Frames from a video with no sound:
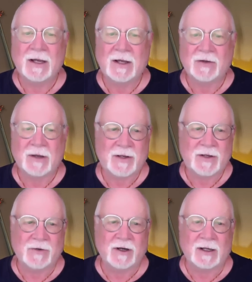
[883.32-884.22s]
So I'm going
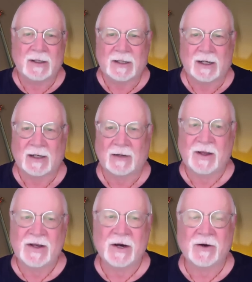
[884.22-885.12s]
to do
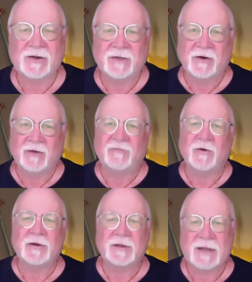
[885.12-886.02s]
a narrative on
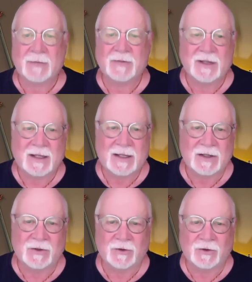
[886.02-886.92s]
first steps
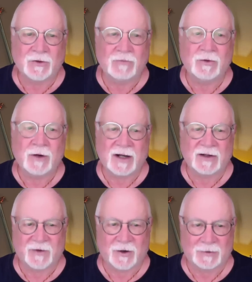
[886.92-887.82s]
into the Khumbu
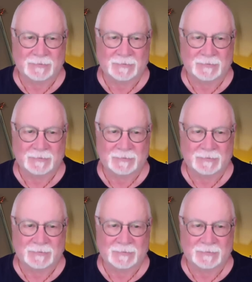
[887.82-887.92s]
Icefall.